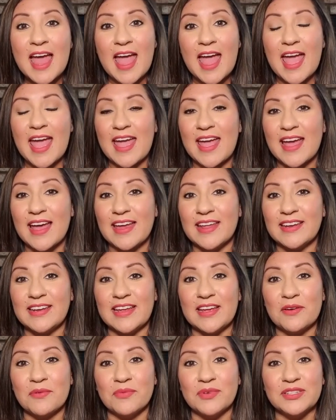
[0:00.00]
and
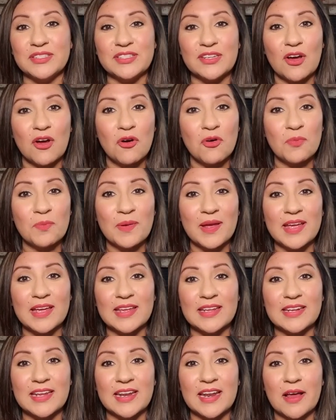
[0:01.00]
it was
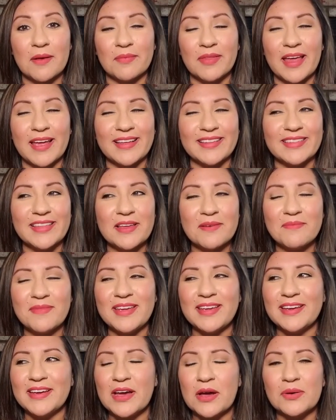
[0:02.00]
open and I'm like, let
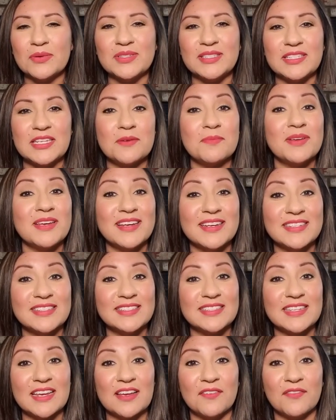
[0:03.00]
me go see, because
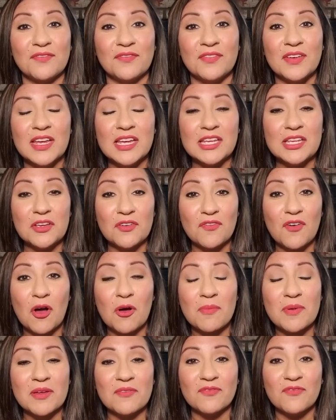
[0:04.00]
if you've all
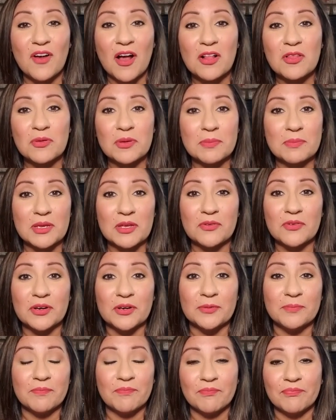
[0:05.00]
been following me
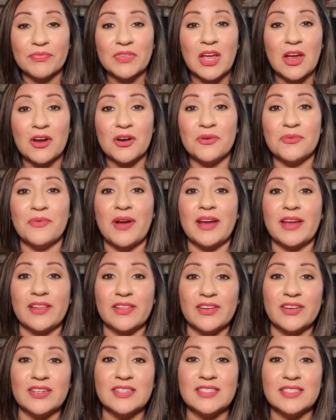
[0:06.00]
or our
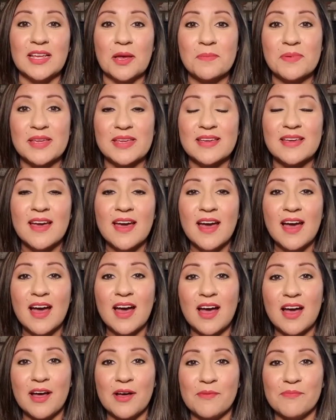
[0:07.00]
regular subby,
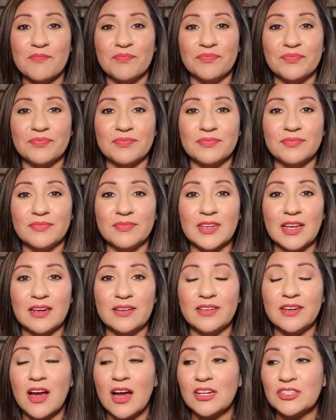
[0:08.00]

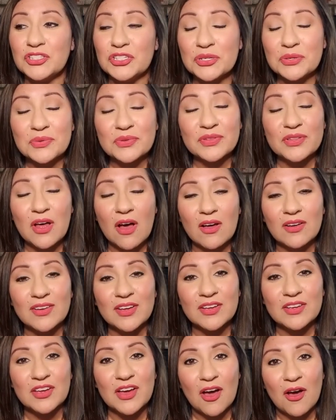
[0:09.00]
not too long
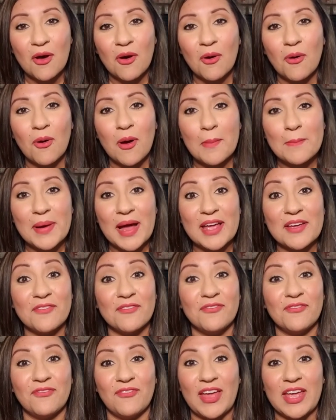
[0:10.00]
ago, my
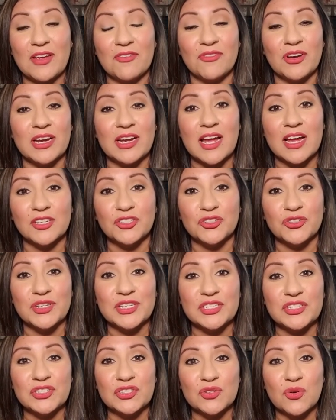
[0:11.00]
favorite country
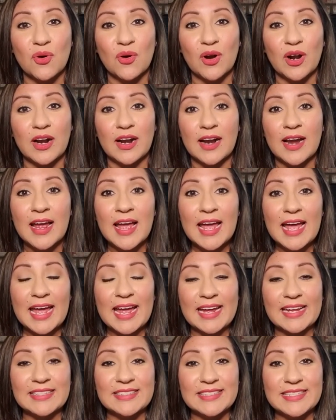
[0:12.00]
store
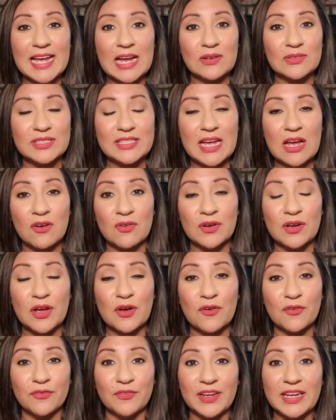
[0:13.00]
in downtown
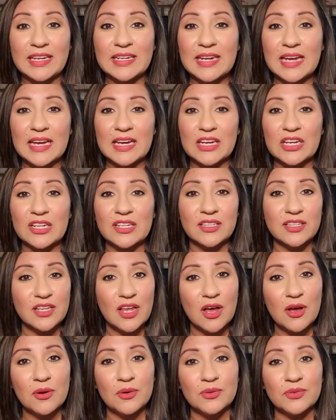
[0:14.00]
Covina
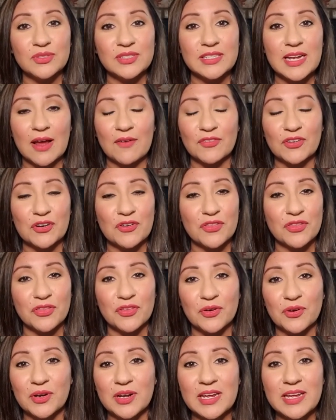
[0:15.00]
closed after
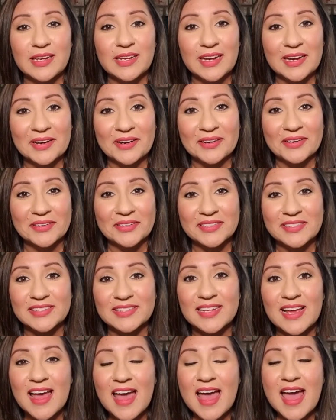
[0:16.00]
30 years.
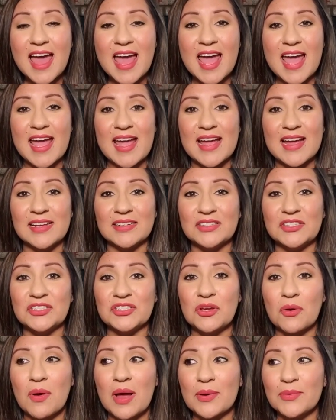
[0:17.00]
And
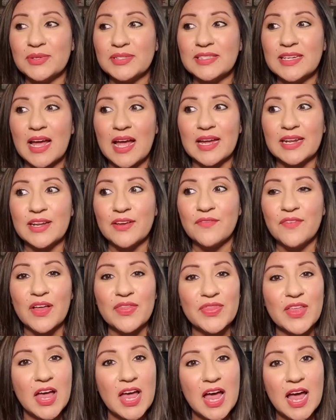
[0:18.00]
so I was kind of on
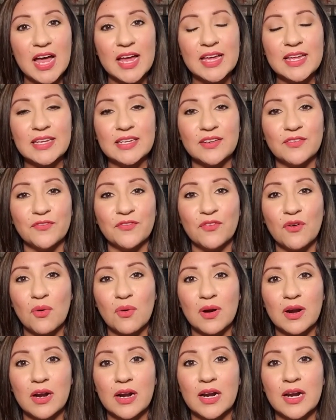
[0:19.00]
the hunt
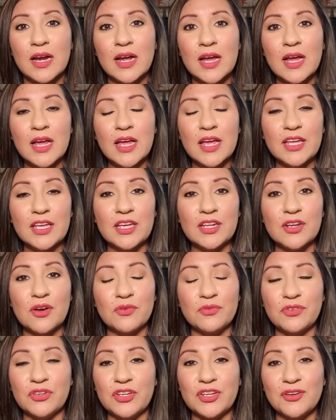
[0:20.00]
for, you know,
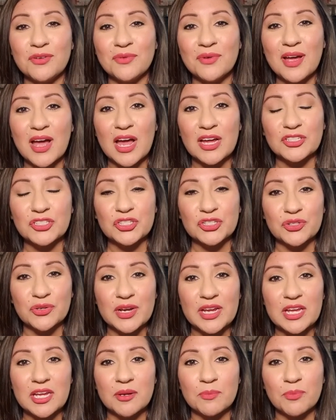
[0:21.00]
new
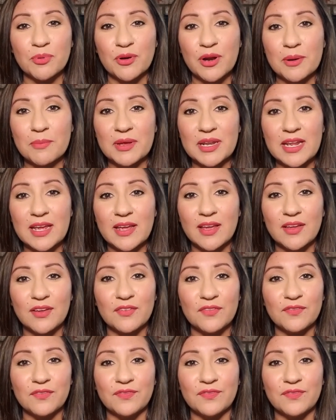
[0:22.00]
country primitive